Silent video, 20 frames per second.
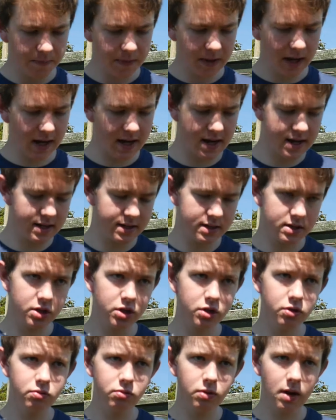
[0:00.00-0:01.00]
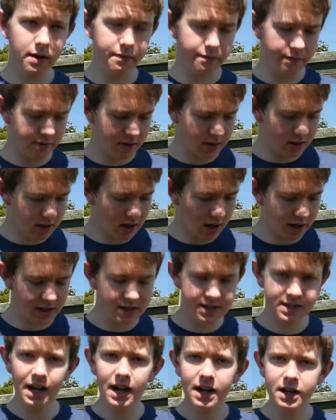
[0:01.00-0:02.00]
and you have an
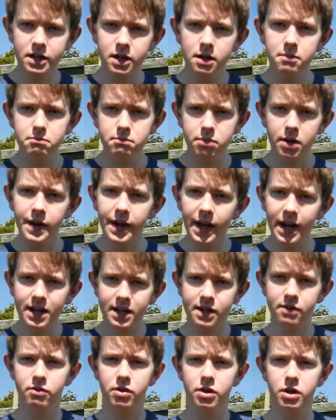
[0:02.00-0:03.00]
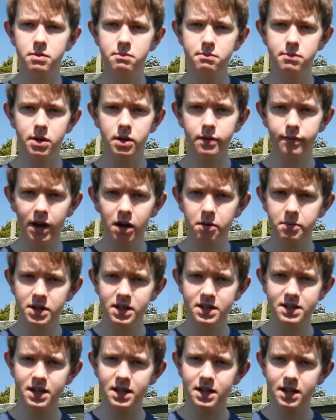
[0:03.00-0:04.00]
exact number, an accurate number of how many
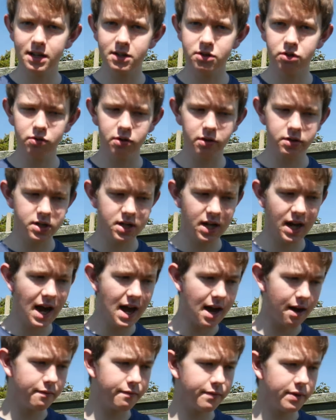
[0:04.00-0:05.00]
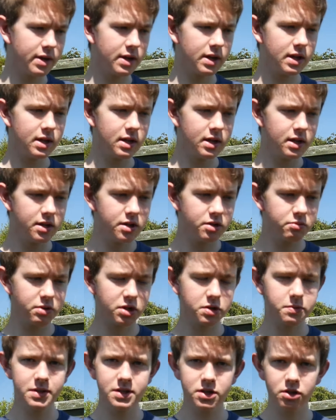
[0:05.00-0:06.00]
seedlings you're going to have,
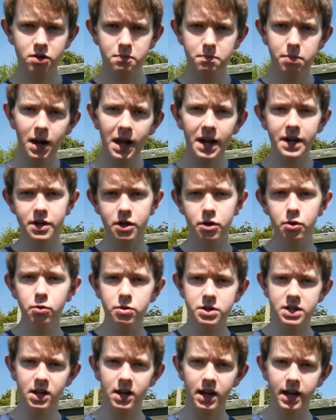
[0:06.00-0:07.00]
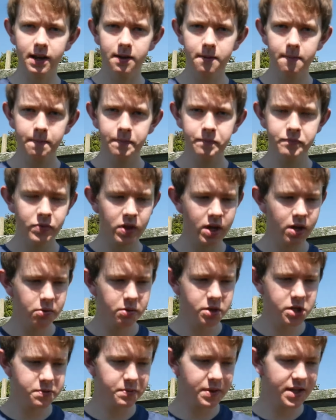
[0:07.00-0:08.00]
which means you can plan accordingly,
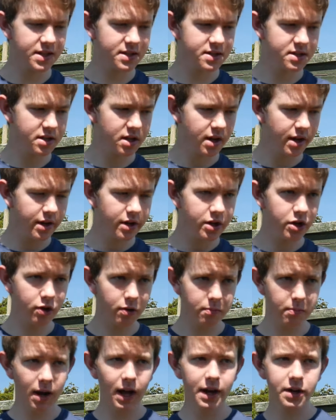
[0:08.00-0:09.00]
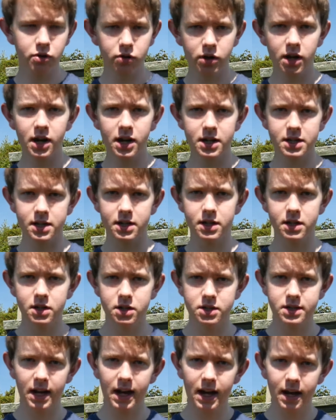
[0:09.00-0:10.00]
which means you can plan your garden
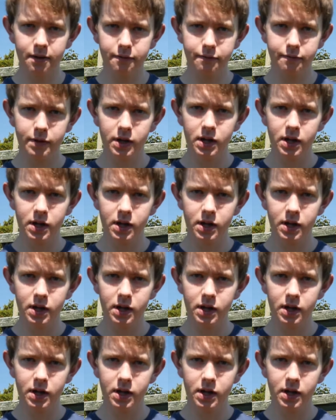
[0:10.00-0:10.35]
to have